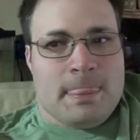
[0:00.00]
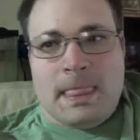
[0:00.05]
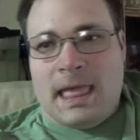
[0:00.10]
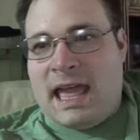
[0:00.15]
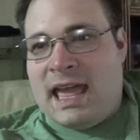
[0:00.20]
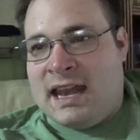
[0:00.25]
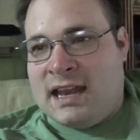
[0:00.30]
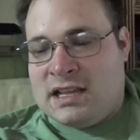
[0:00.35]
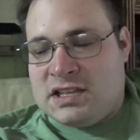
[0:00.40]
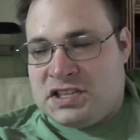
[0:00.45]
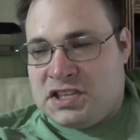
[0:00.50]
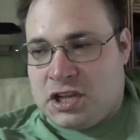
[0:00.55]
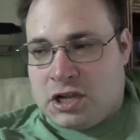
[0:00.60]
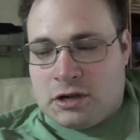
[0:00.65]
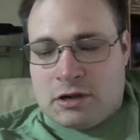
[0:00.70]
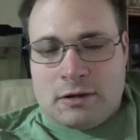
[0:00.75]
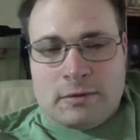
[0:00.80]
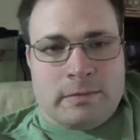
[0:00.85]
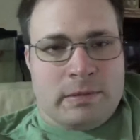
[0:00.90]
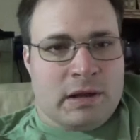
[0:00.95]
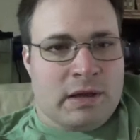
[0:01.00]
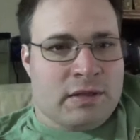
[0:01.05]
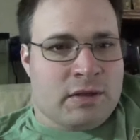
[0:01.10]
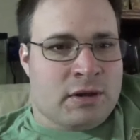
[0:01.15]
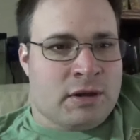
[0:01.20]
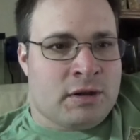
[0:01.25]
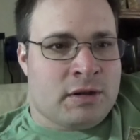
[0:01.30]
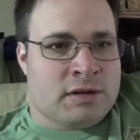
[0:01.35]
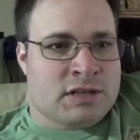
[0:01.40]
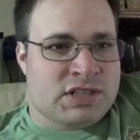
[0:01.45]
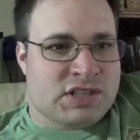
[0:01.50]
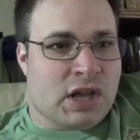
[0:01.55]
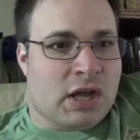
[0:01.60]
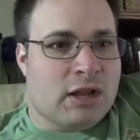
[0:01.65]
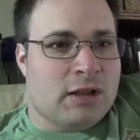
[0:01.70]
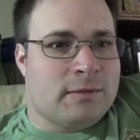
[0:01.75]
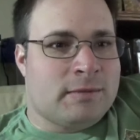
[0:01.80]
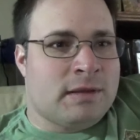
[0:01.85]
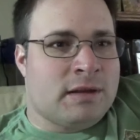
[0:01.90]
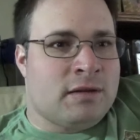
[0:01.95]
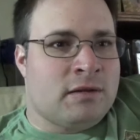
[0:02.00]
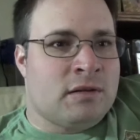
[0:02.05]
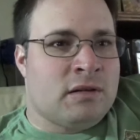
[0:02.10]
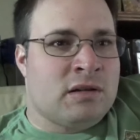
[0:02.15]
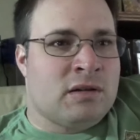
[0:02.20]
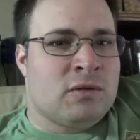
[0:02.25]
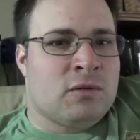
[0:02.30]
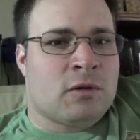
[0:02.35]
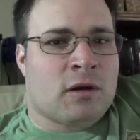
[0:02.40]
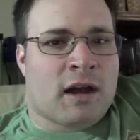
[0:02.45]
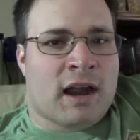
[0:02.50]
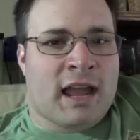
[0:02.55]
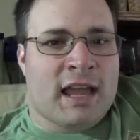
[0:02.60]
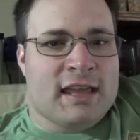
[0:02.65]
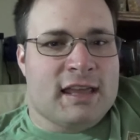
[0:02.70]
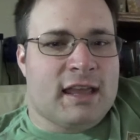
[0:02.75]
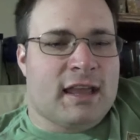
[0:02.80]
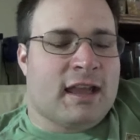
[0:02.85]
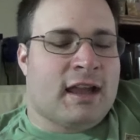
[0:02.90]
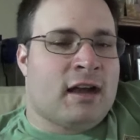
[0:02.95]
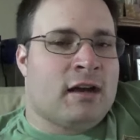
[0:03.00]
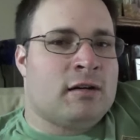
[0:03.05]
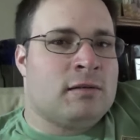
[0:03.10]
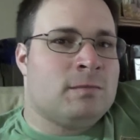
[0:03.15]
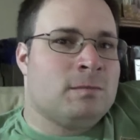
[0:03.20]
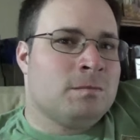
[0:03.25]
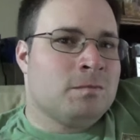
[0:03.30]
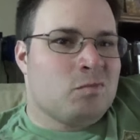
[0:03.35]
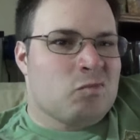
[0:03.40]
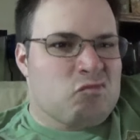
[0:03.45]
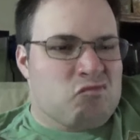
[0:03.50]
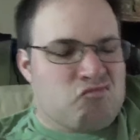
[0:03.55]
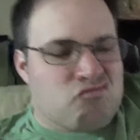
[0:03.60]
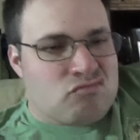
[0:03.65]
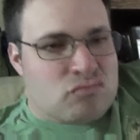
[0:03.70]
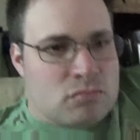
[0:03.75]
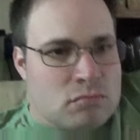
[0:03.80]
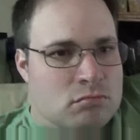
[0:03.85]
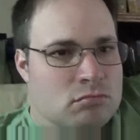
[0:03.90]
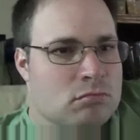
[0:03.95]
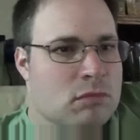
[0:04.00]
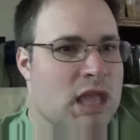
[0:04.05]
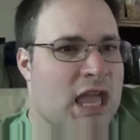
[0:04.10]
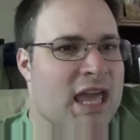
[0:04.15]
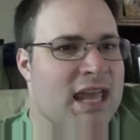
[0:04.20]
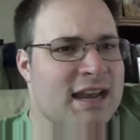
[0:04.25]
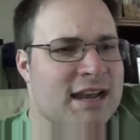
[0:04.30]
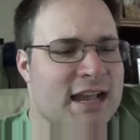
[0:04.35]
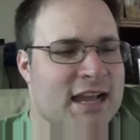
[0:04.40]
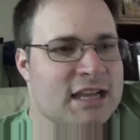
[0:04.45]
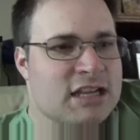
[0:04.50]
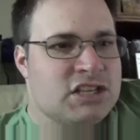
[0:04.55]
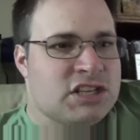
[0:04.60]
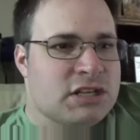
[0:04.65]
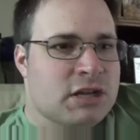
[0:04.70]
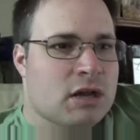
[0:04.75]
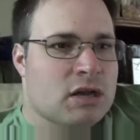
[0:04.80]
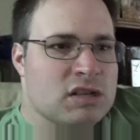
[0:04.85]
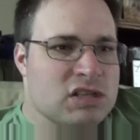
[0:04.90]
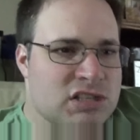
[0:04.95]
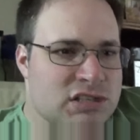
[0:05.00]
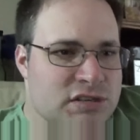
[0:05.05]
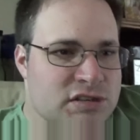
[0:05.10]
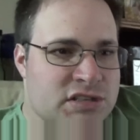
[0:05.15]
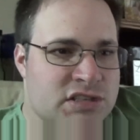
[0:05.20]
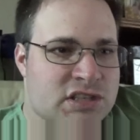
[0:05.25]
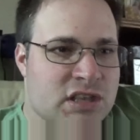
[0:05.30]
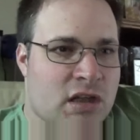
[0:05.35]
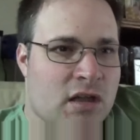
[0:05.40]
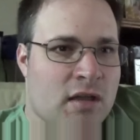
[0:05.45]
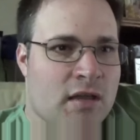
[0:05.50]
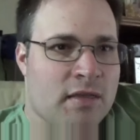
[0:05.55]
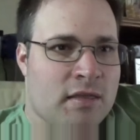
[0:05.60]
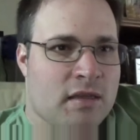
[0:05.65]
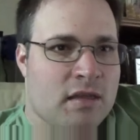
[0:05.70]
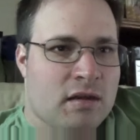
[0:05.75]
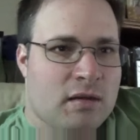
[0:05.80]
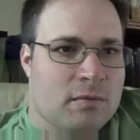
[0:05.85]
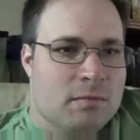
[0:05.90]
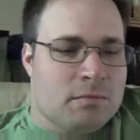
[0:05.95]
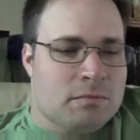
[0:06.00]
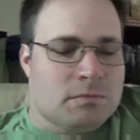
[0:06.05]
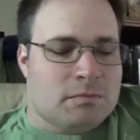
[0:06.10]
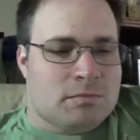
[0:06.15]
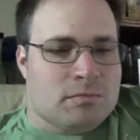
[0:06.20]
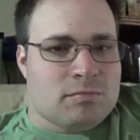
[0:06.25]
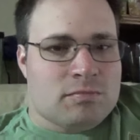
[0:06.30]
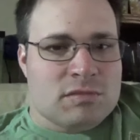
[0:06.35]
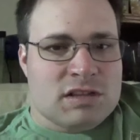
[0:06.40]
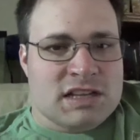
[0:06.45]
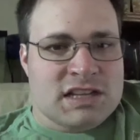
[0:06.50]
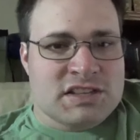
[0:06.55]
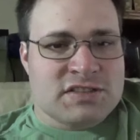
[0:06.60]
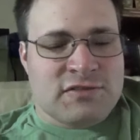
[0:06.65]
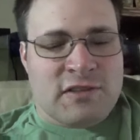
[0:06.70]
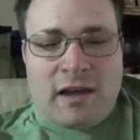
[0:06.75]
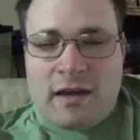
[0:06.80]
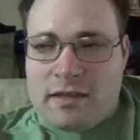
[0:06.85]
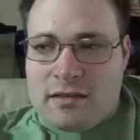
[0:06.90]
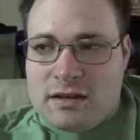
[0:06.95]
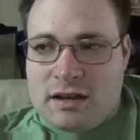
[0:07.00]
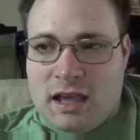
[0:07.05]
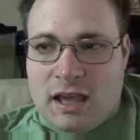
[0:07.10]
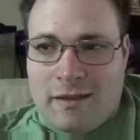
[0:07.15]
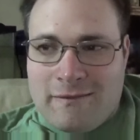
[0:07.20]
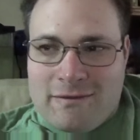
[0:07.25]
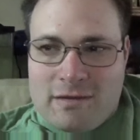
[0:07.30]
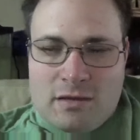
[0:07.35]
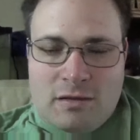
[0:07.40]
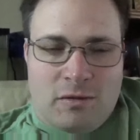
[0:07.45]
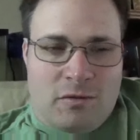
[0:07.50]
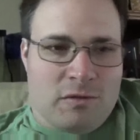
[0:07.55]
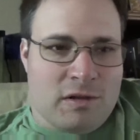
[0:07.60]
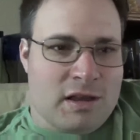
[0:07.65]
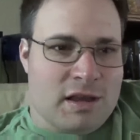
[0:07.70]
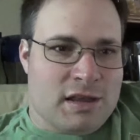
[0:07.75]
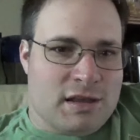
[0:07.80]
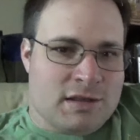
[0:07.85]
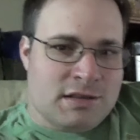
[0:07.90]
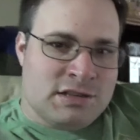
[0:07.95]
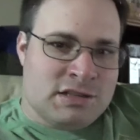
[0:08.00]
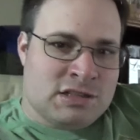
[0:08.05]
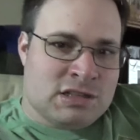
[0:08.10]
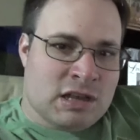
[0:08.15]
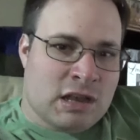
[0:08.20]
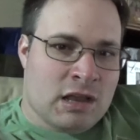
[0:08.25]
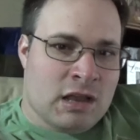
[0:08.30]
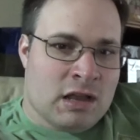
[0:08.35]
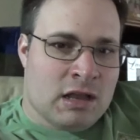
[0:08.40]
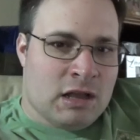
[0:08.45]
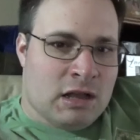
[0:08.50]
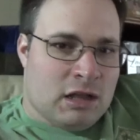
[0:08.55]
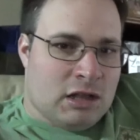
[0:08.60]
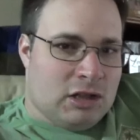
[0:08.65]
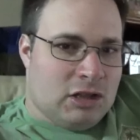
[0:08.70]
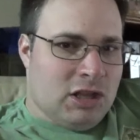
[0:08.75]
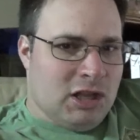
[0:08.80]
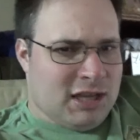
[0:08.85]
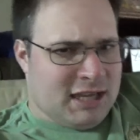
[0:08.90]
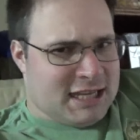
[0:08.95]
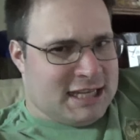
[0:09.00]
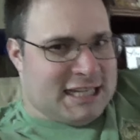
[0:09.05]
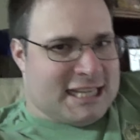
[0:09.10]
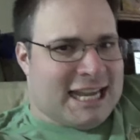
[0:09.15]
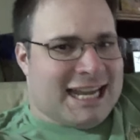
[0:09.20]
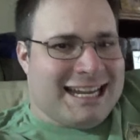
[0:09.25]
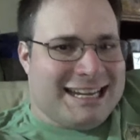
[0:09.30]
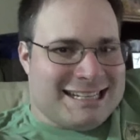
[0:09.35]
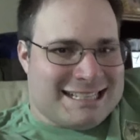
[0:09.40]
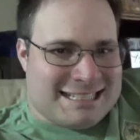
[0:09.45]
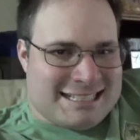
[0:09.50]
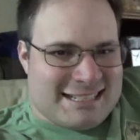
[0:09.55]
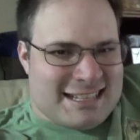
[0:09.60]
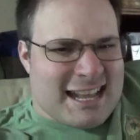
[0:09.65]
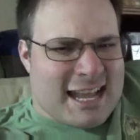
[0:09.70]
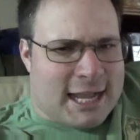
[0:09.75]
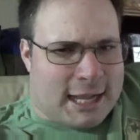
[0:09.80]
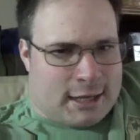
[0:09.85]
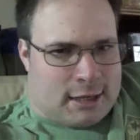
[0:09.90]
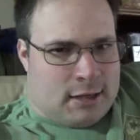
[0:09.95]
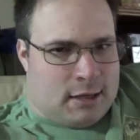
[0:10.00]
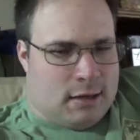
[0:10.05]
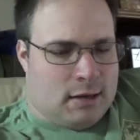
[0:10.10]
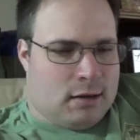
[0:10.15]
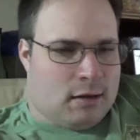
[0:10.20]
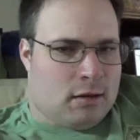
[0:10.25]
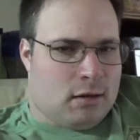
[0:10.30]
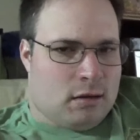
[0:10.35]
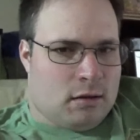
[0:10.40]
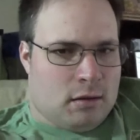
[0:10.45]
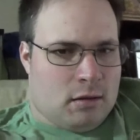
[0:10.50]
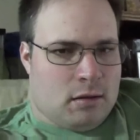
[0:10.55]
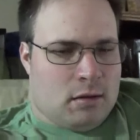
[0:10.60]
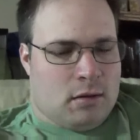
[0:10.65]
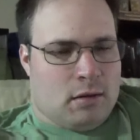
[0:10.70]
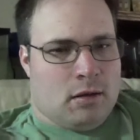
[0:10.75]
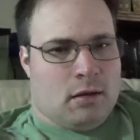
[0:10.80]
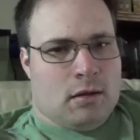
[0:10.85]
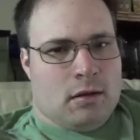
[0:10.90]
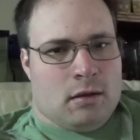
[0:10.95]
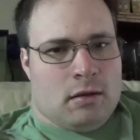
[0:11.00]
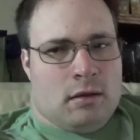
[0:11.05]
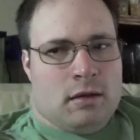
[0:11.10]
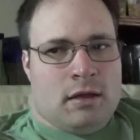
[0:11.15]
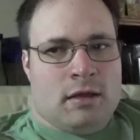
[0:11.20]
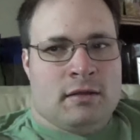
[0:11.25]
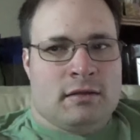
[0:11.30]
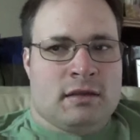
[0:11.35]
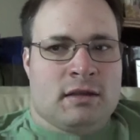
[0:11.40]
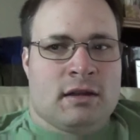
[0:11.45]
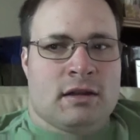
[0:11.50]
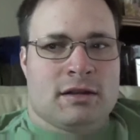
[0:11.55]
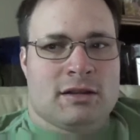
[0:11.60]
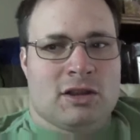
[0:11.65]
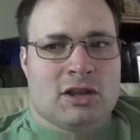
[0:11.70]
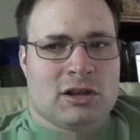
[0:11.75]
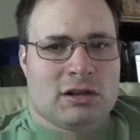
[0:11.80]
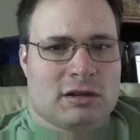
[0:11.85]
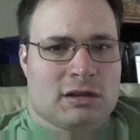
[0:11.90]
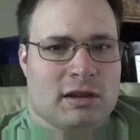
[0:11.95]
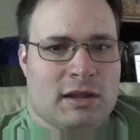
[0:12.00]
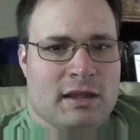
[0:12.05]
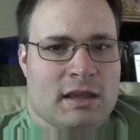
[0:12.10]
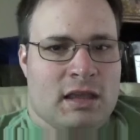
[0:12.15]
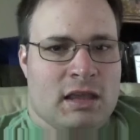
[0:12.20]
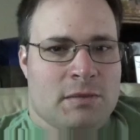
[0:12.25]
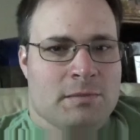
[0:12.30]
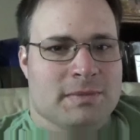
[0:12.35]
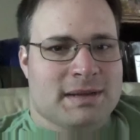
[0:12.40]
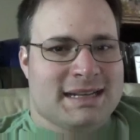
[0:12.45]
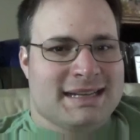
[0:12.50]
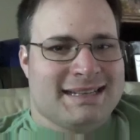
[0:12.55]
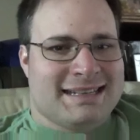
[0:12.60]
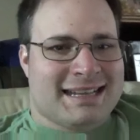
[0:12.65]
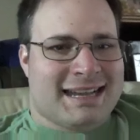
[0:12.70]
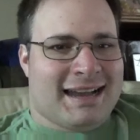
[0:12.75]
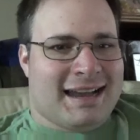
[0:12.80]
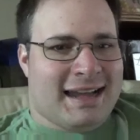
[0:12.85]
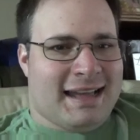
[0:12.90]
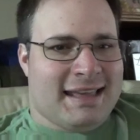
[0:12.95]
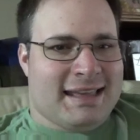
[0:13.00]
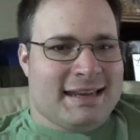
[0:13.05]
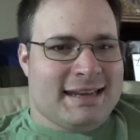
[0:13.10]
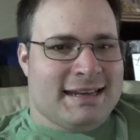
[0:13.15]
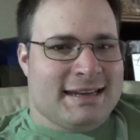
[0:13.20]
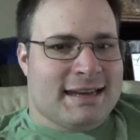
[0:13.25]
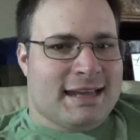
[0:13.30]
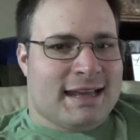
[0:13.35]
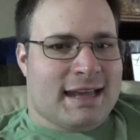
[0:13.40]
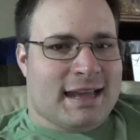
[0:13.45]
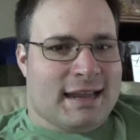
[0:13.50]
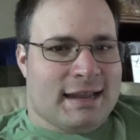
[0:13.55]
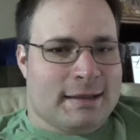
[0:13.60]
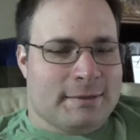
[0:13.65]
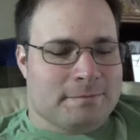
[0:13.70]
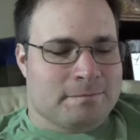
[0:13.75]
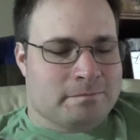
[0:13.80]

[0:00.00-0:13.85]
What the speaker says: and his younger brother Solomon were hanging out. Adonijah also saw that his father David was looking kind of sick and that it looked like he might die any day.